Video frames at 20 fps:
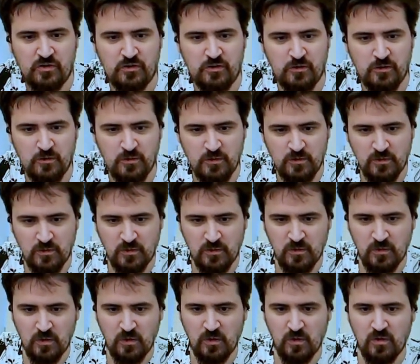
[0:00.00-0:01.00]

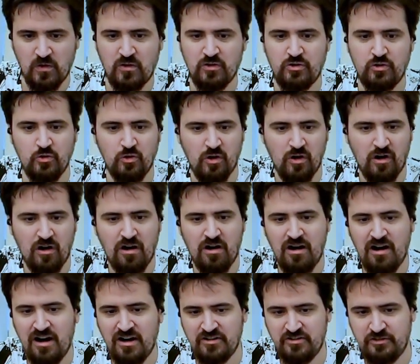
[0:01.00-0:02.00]
too
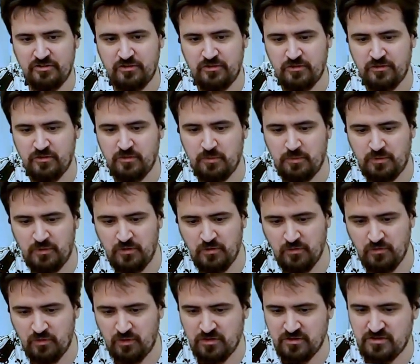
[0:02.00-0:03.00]
hard to
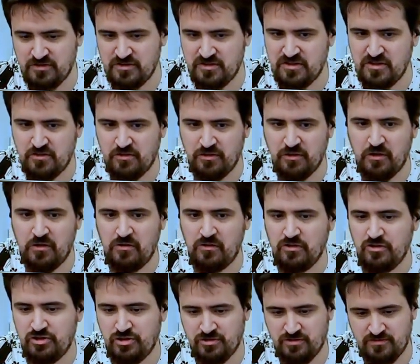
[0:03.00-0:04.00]
prove on zero
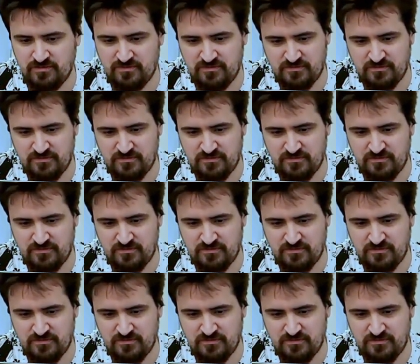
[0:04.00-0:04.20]
knowledge?